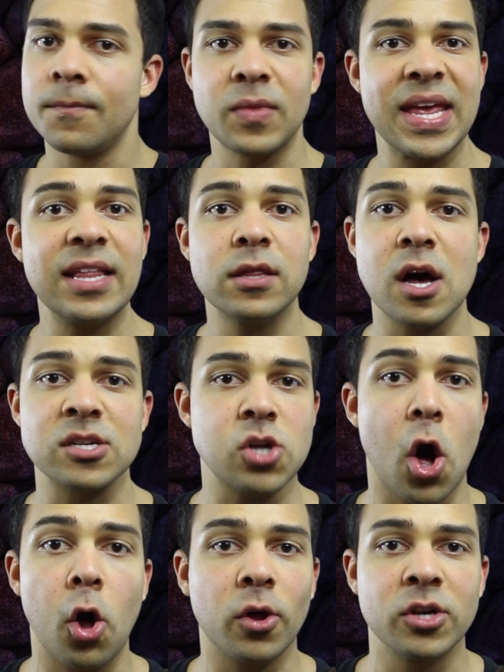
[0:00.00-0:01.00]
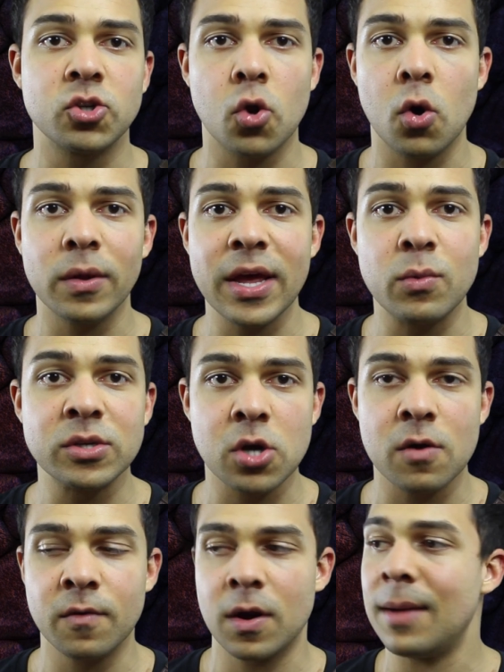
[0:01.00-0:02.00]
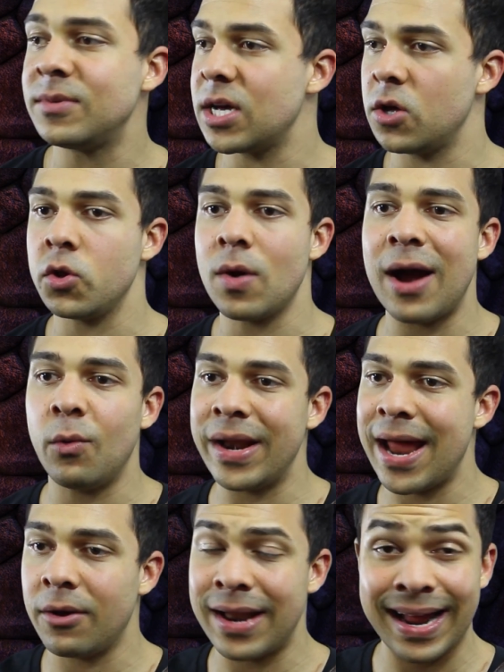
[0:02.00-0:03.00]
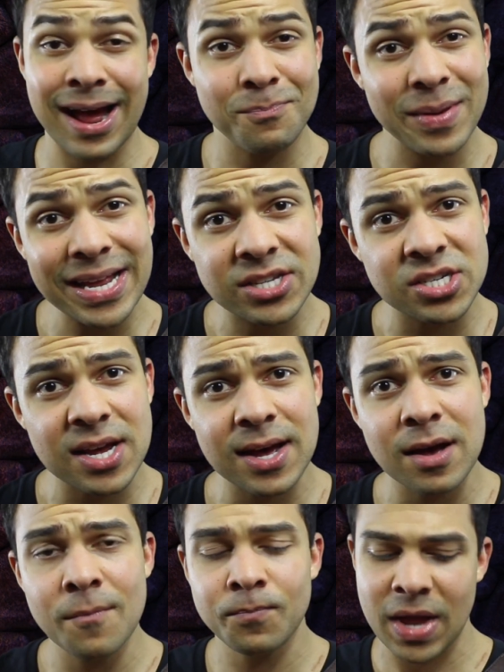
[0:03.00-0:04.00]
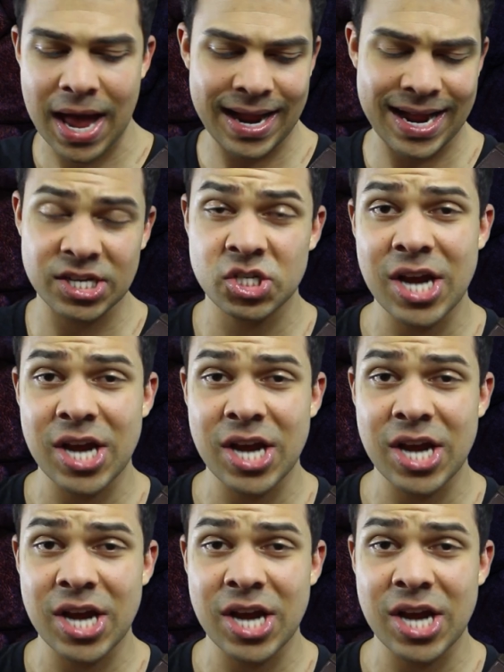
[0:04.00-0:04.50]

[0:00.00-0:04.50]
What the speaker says: he lost all control. It was over. I'm telling you, I went out and I got pizza, I got